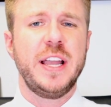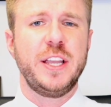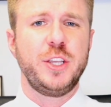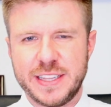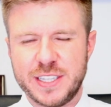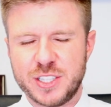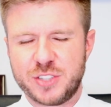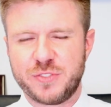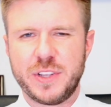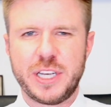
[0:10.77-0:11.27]

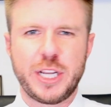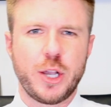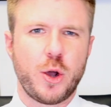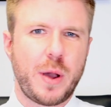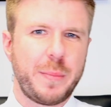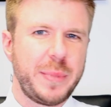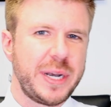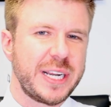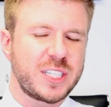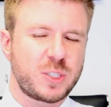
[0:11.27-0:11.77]
In this video,
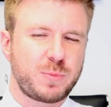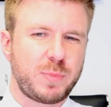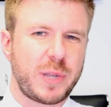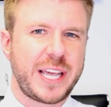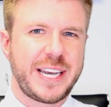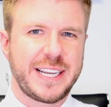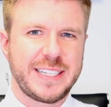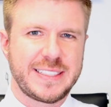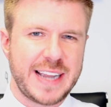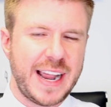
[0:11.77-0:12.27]
I'm going to
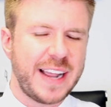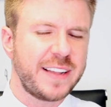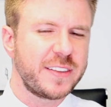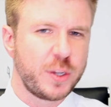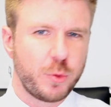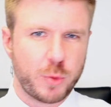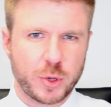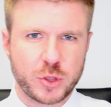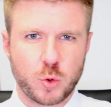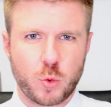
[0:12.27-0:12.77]
explain
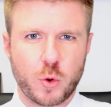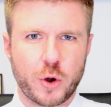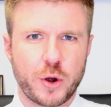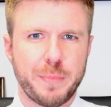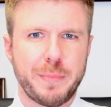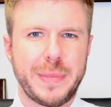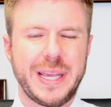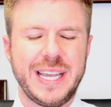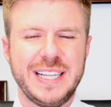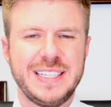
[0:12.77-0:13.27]
exactly what the
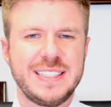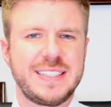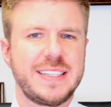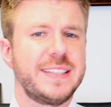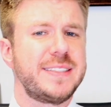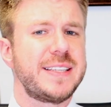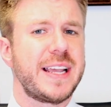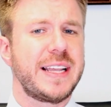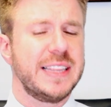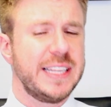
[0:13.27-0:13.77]
word means.
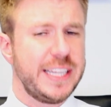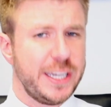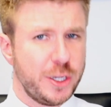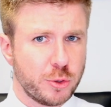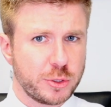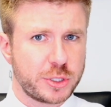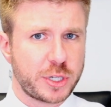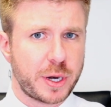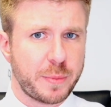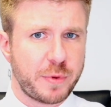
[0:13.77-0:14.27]
It's a
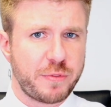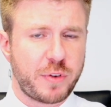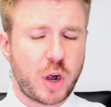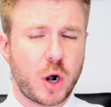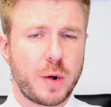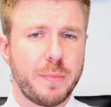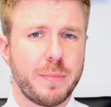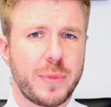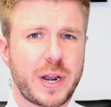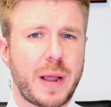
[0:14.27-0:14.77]
legal term of
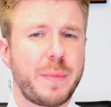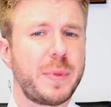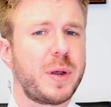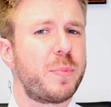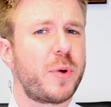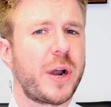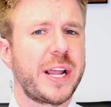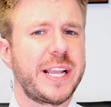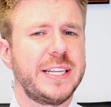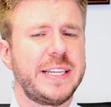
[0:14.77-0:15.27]
art, but I'm going to
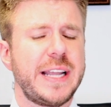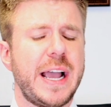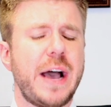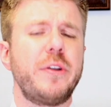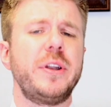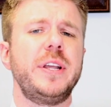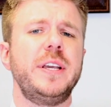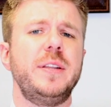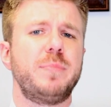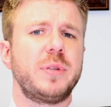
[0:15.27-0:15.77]
break it
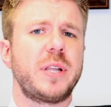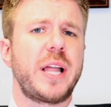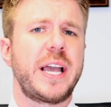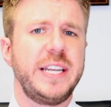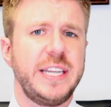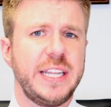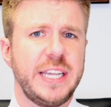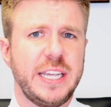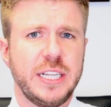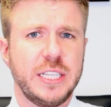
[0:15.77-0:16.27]
down in
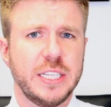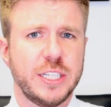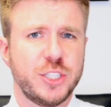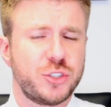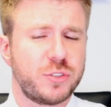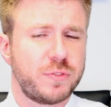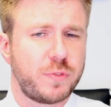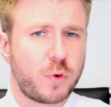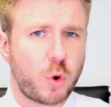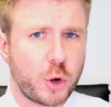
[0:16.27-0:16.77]
plain
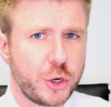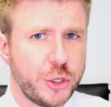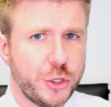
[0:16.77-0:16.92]
English for